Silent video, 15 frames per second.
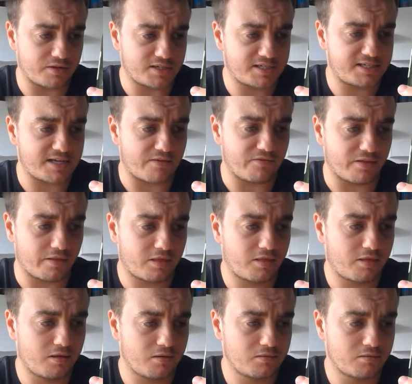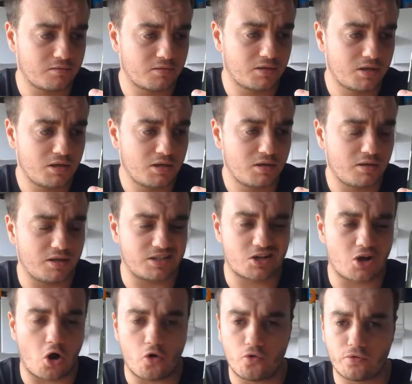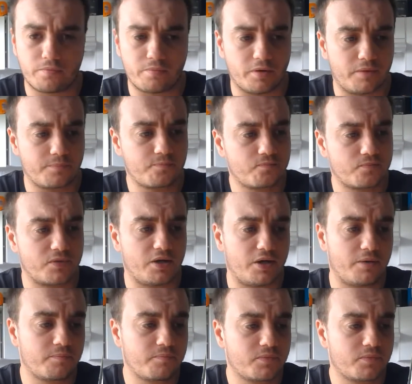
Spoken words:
7th. There's a code, but yeah.